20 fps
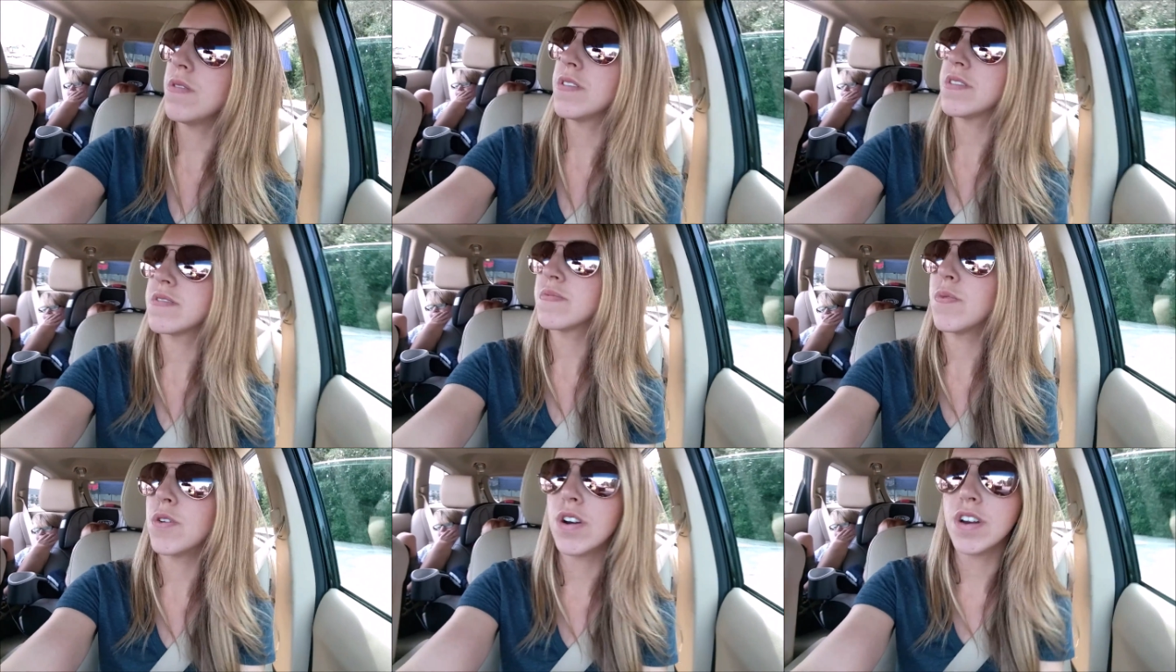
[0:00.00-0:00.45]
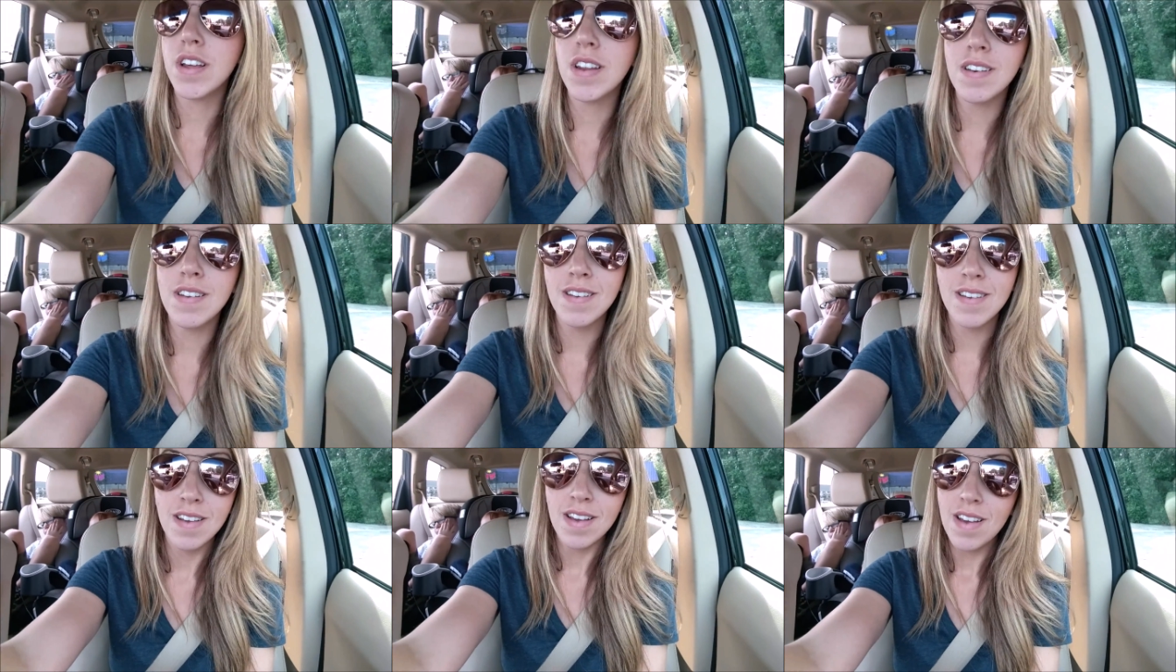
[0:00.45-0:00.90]
this morning
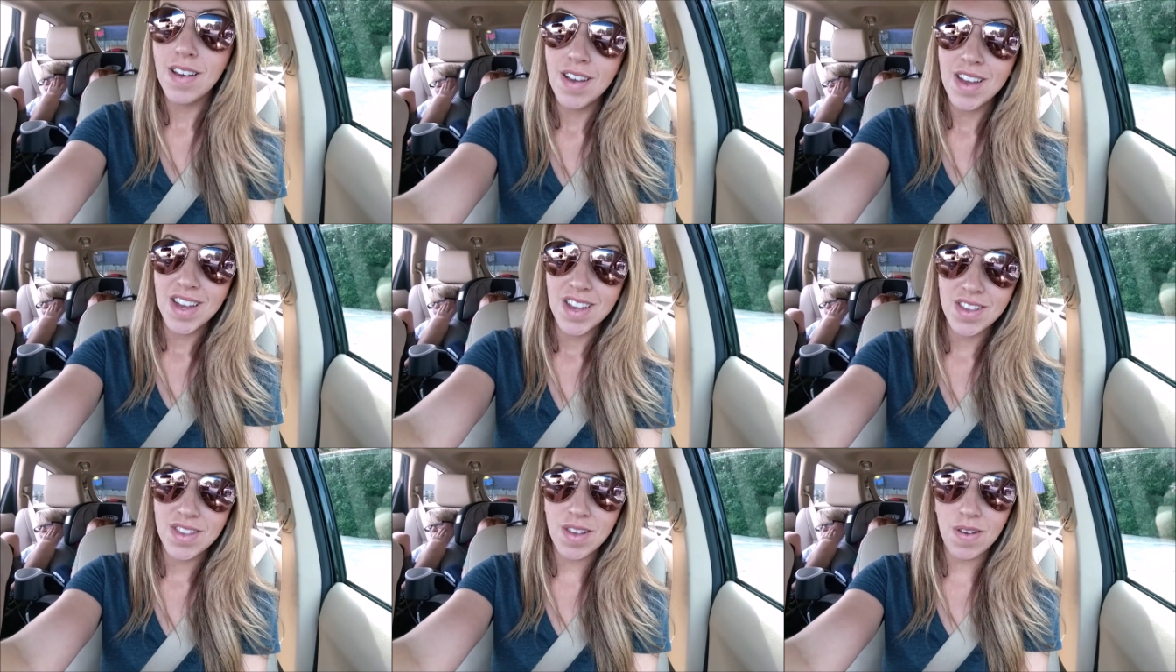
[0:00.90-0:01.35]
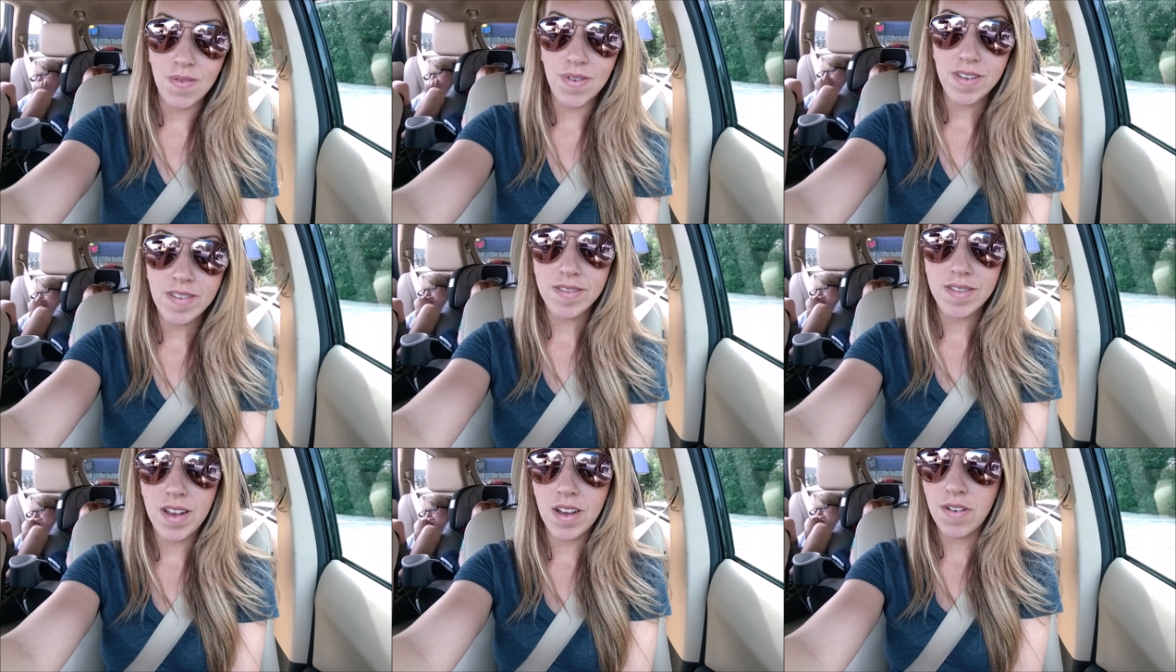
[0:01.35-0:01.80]
so
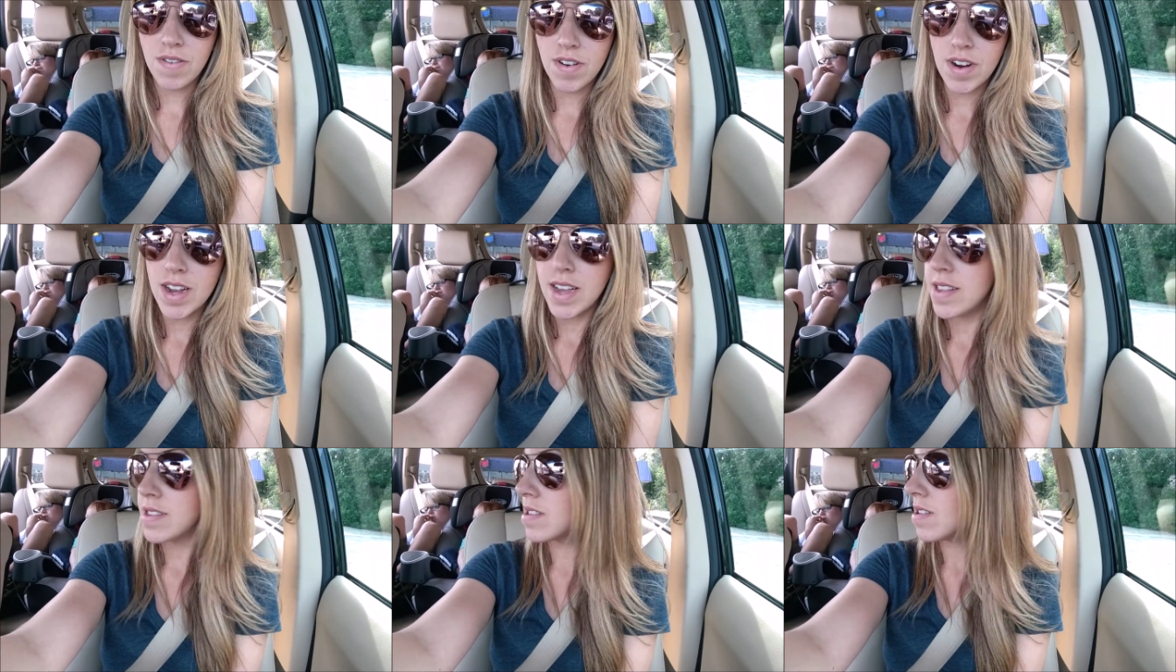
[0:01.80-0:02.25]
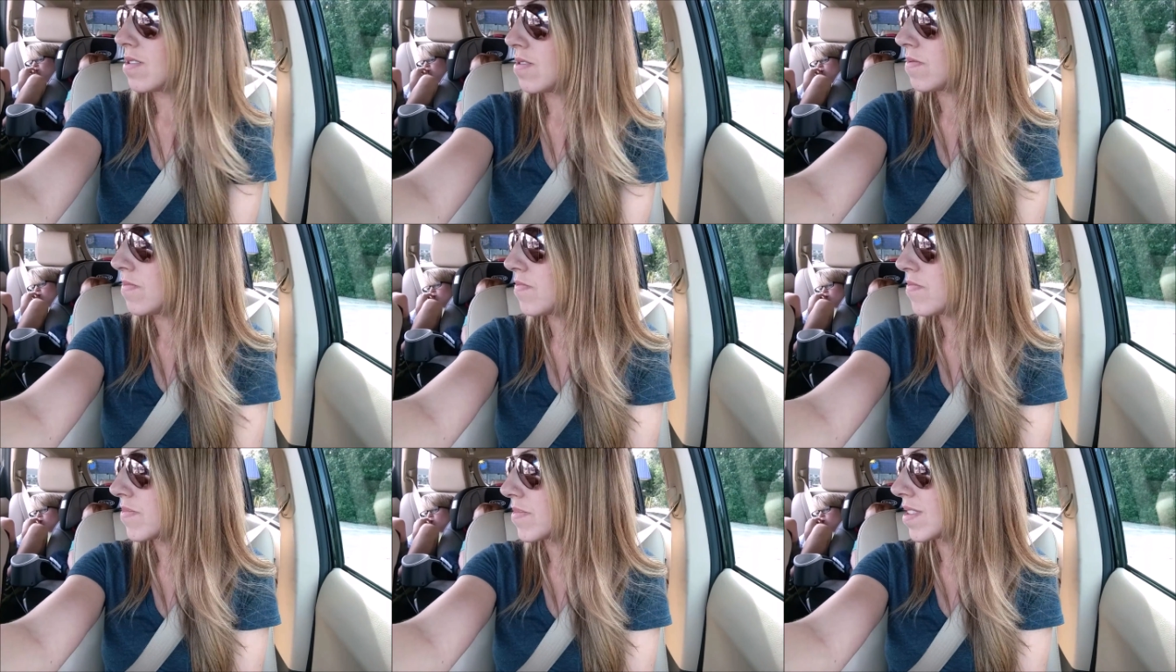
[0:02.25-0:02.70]
he's hungry.
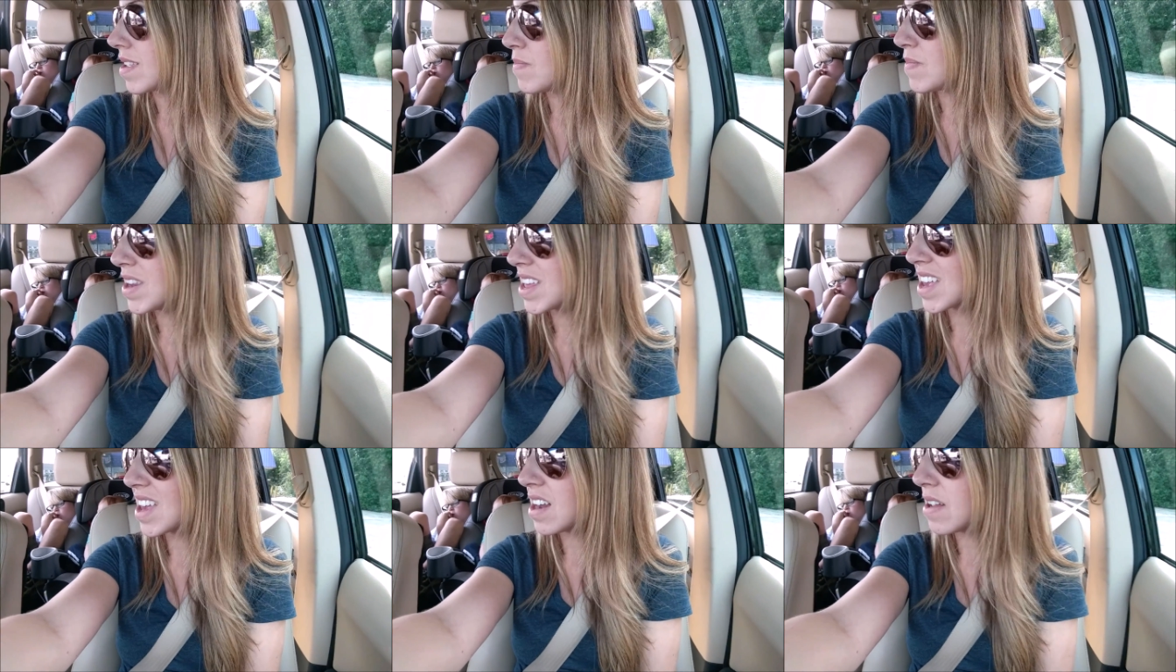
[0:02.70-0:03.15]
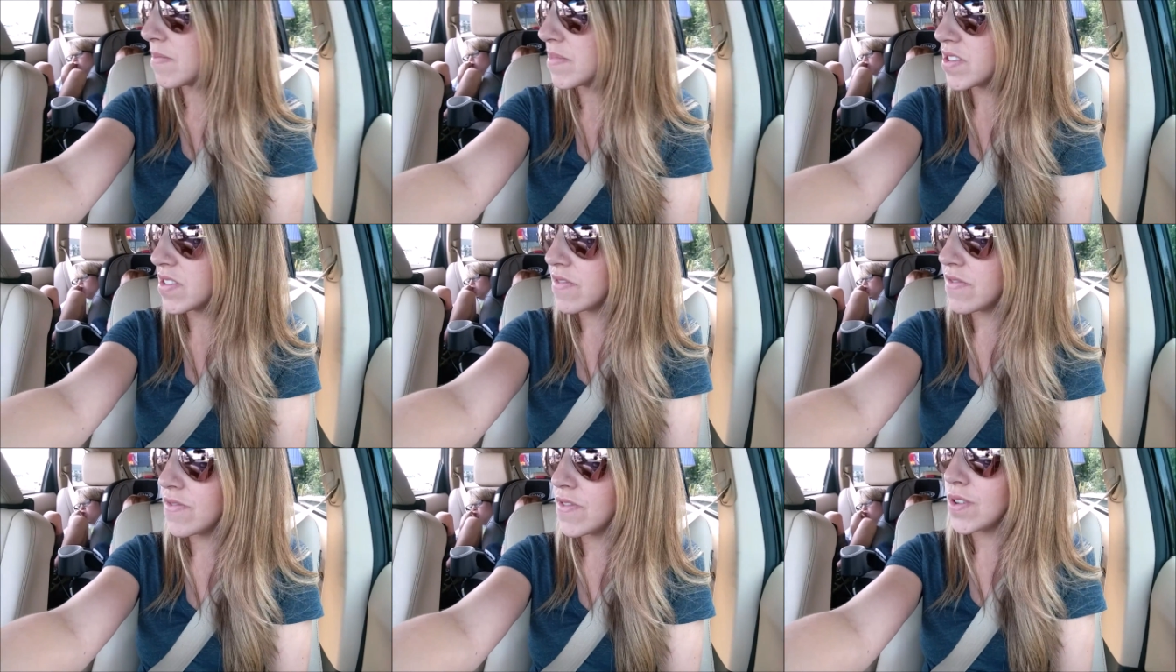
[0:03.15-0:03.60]
So I'm gonna get him
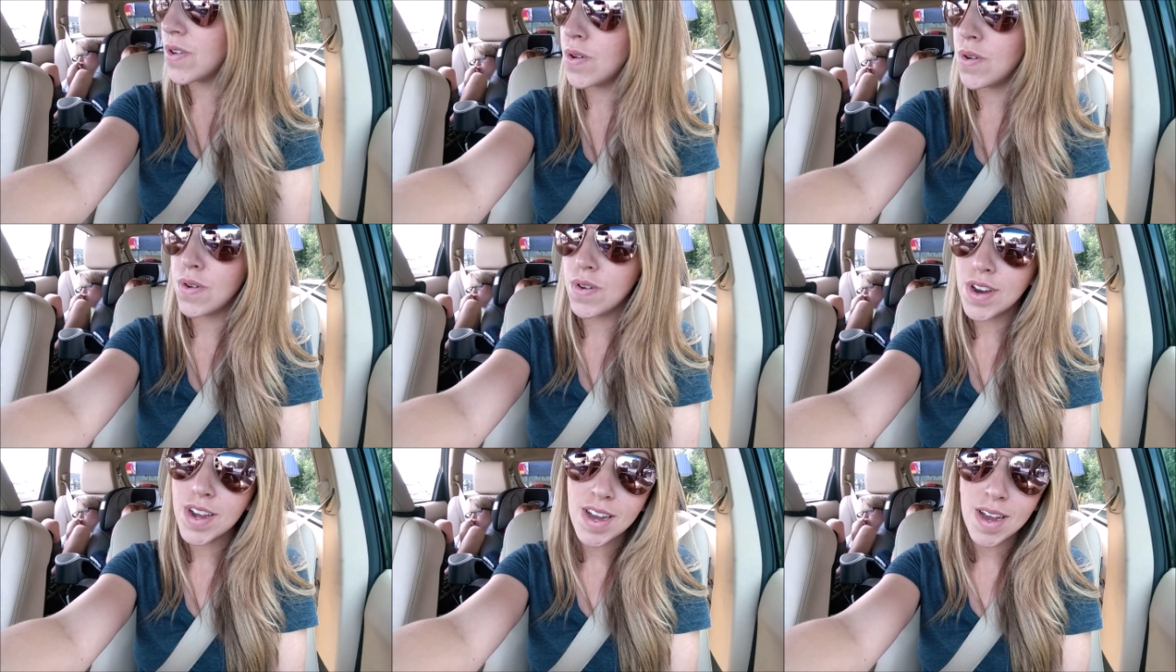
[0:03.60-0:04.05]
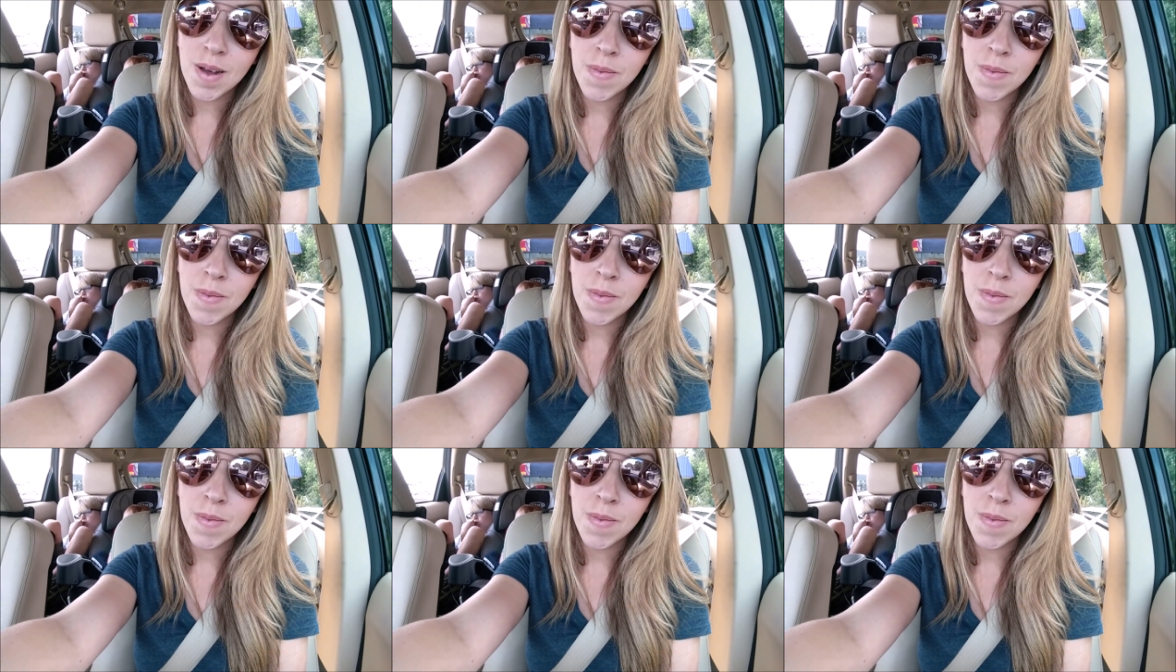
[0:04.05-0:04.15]
some food.